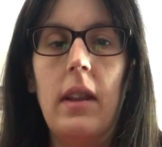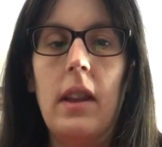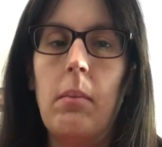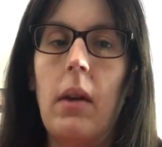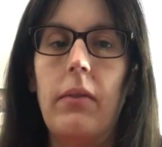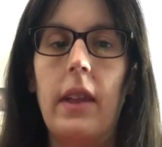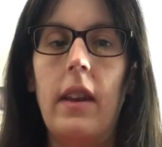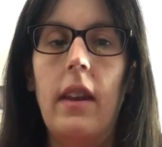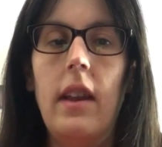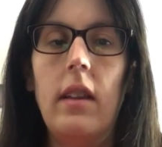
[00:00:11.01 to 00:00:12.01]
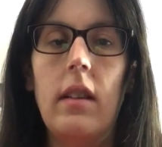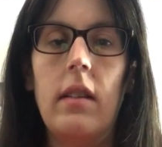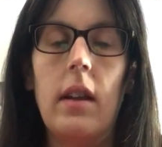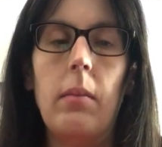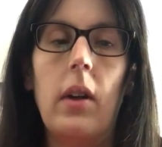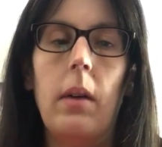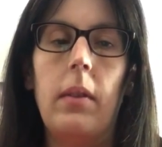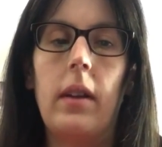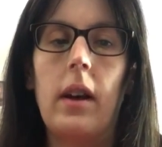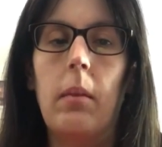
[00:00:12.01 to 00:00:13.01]
in the month that it is, and
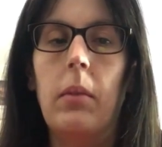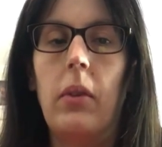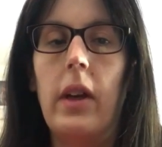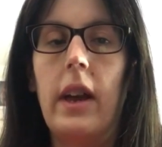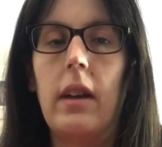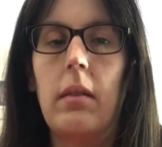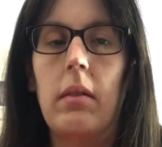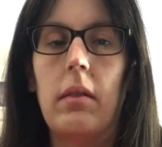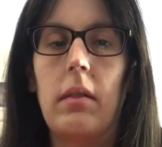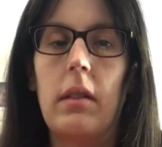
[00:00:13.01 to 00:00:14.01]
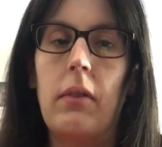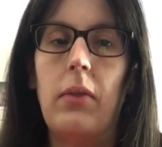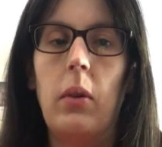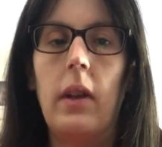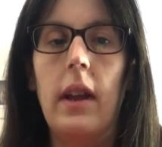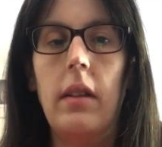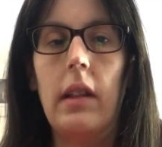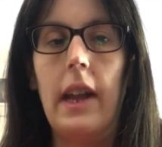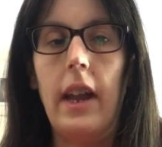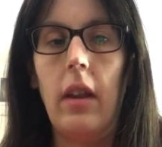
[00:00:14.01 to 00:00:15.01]
sometimes it comes like a few
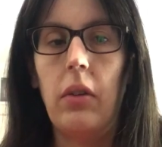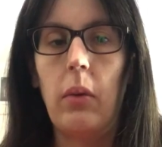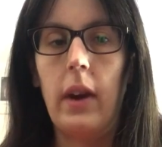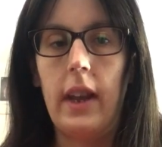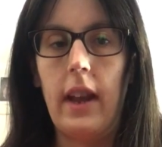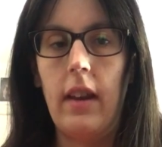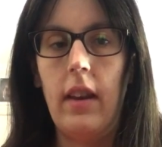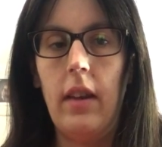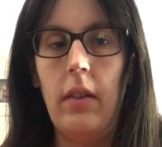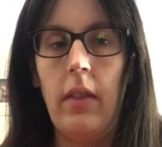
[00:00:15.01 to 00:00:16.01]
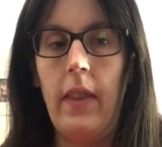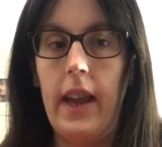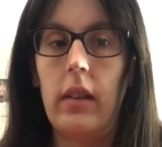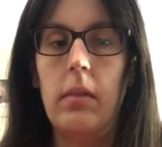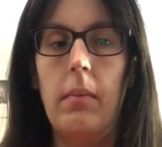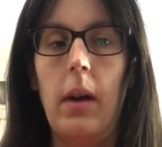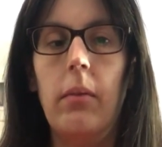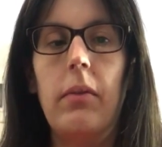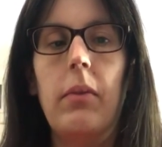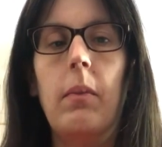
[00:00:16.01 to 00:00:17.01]
days later, so I get it in the next
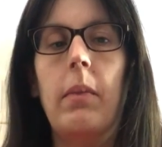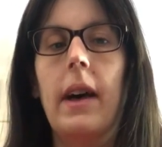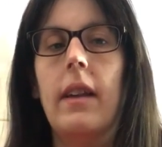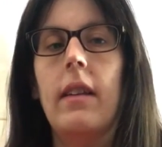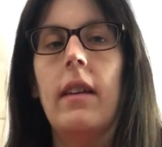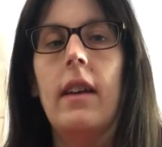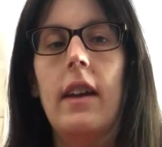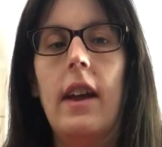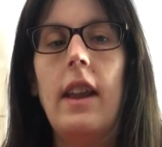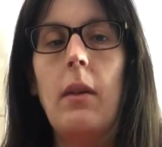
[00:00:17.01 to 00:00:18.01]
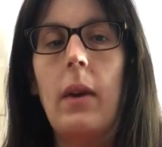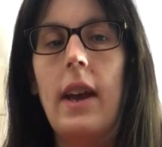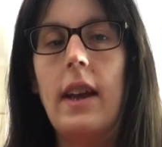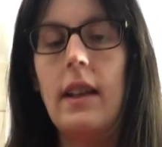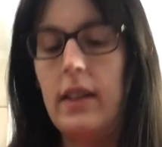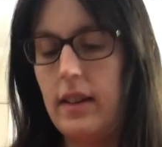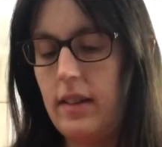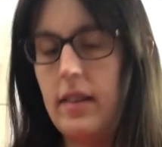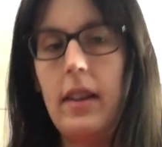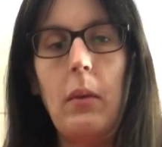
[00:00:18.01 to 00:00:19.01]
month. But anyway,
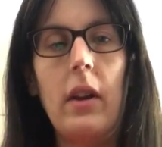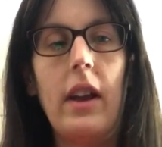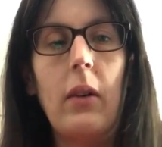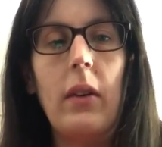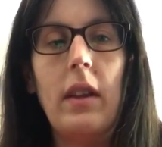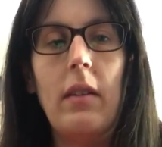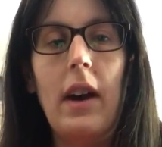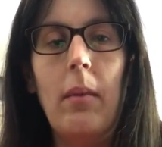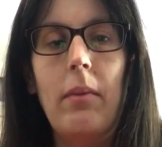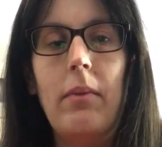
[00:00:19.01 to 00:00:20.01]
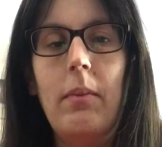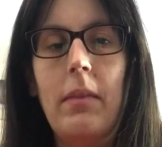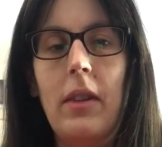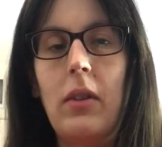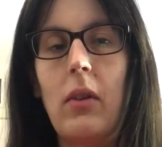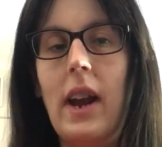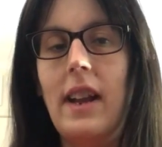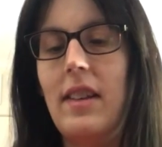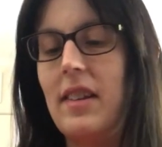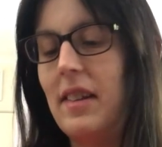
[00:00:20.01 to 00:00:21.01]
let's see what I got in this
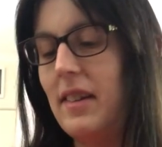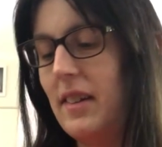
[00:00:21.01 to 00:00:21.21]
crate.